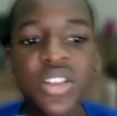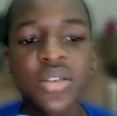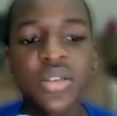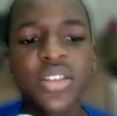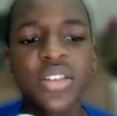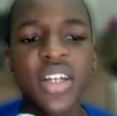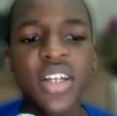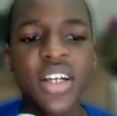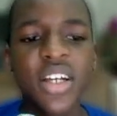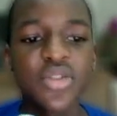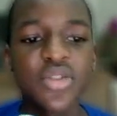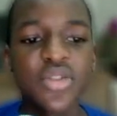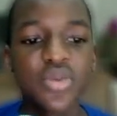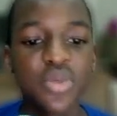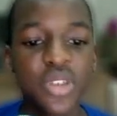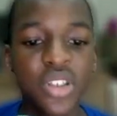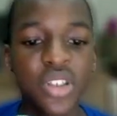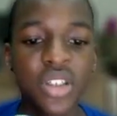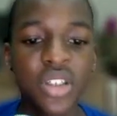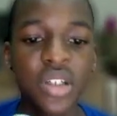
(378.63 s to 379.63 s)
text
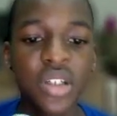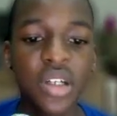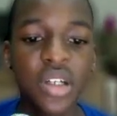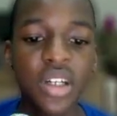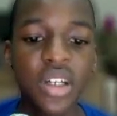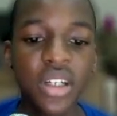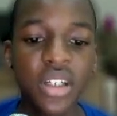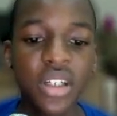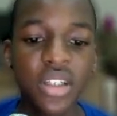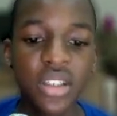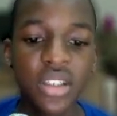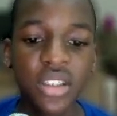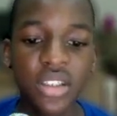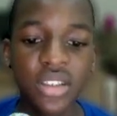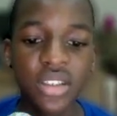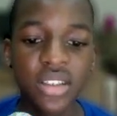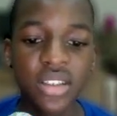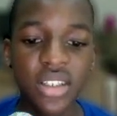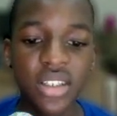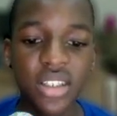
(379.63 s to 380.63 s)
we
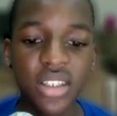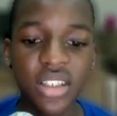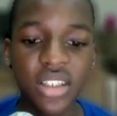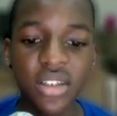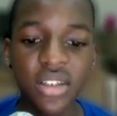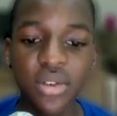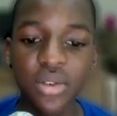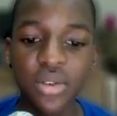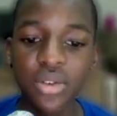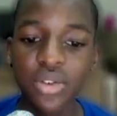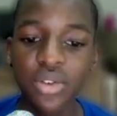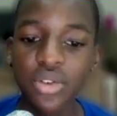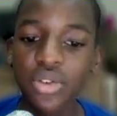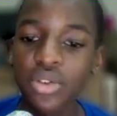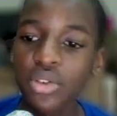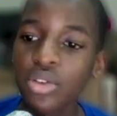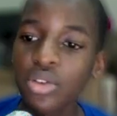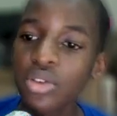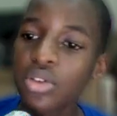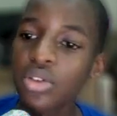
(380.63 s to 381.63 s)
inserted
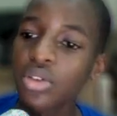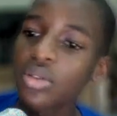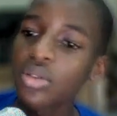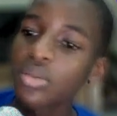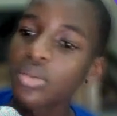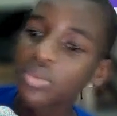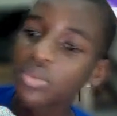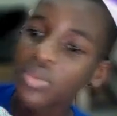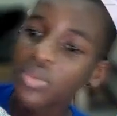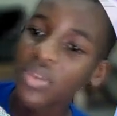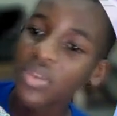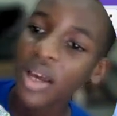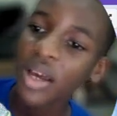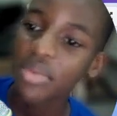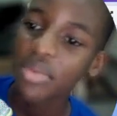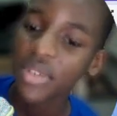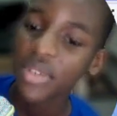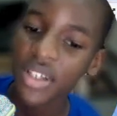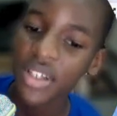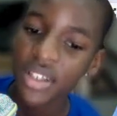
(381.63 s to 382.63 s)
also
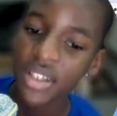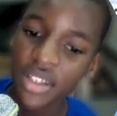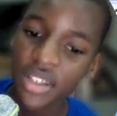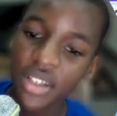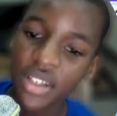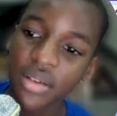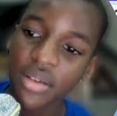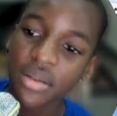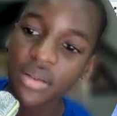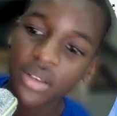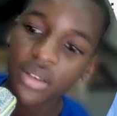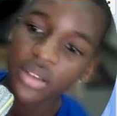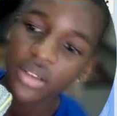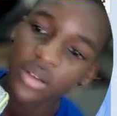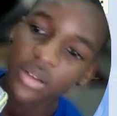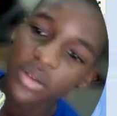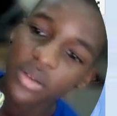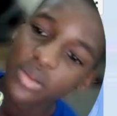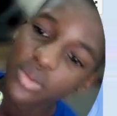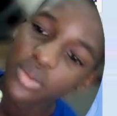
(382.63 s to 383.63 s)
appeared here,
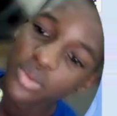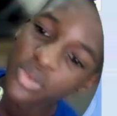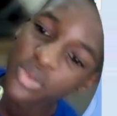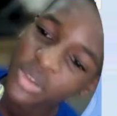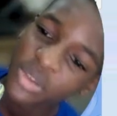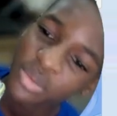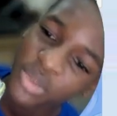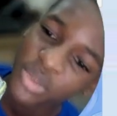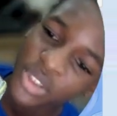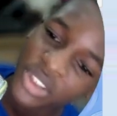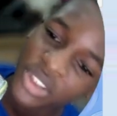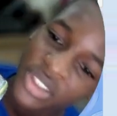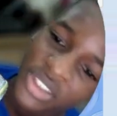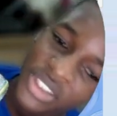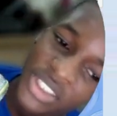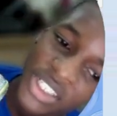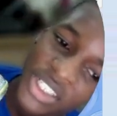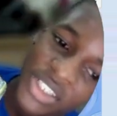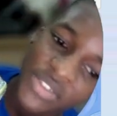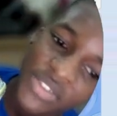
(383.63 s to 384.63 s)
but it's
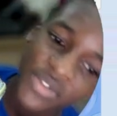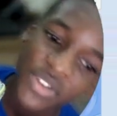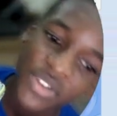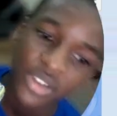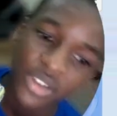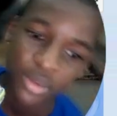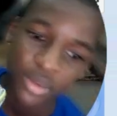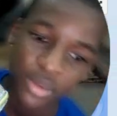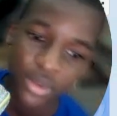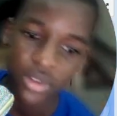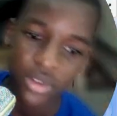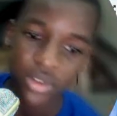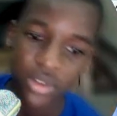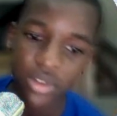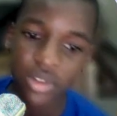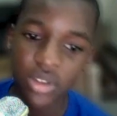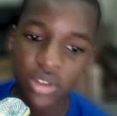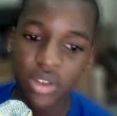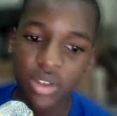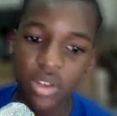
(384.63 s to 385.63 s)
less visible.
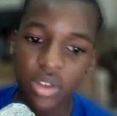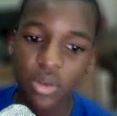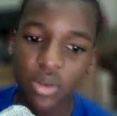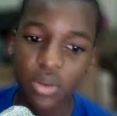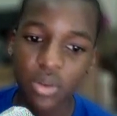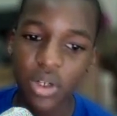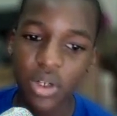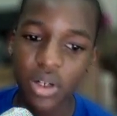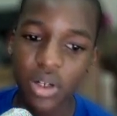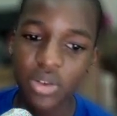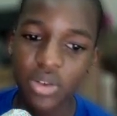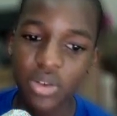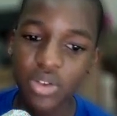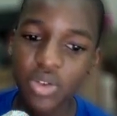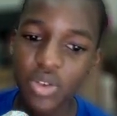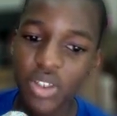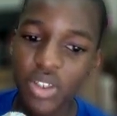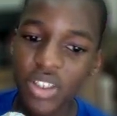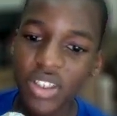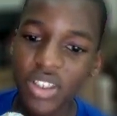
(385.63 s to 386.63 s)
We can also
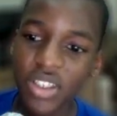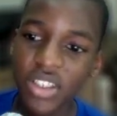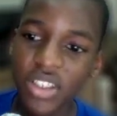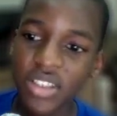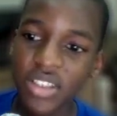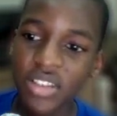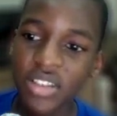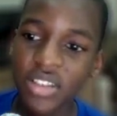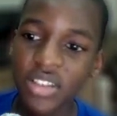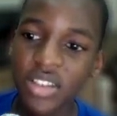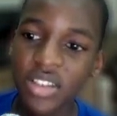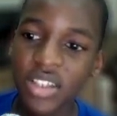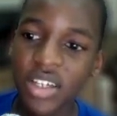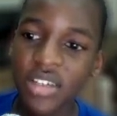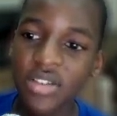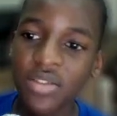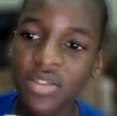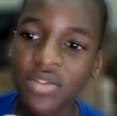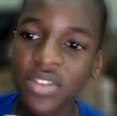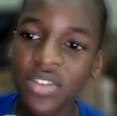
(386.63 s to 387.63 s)
increase the size
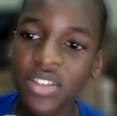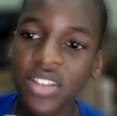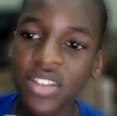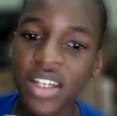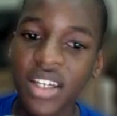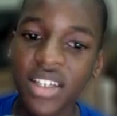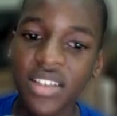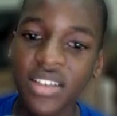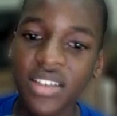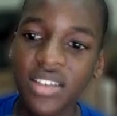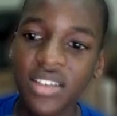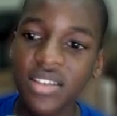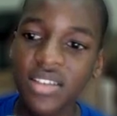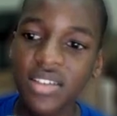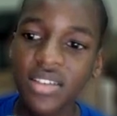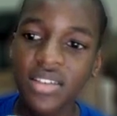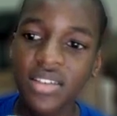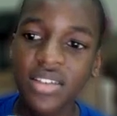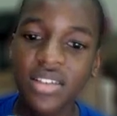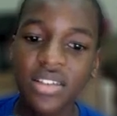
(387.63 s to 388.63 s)
of the text
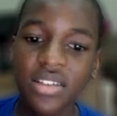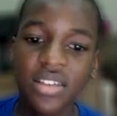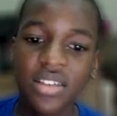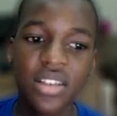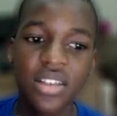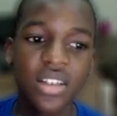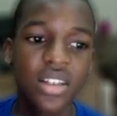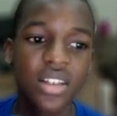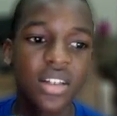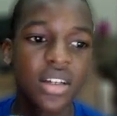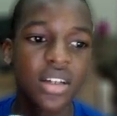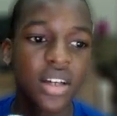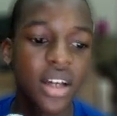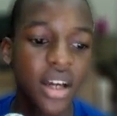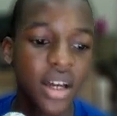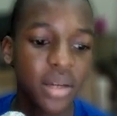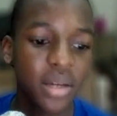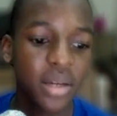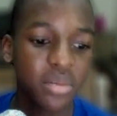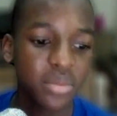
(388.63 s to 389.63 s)

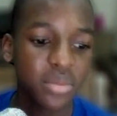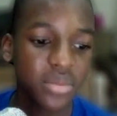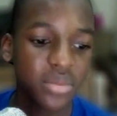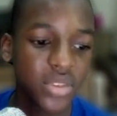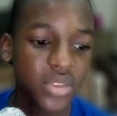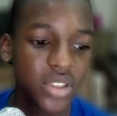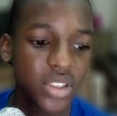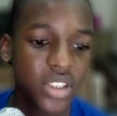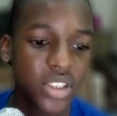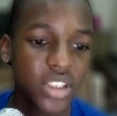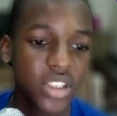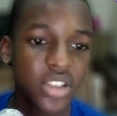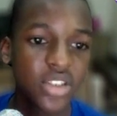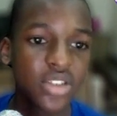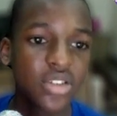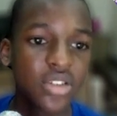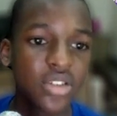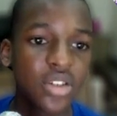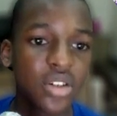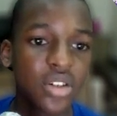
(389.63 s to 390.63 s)
and change
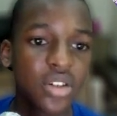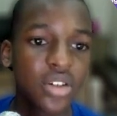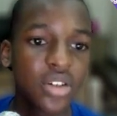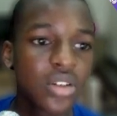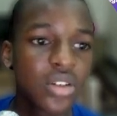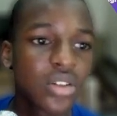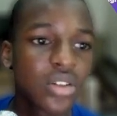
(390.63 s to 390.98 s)
the color.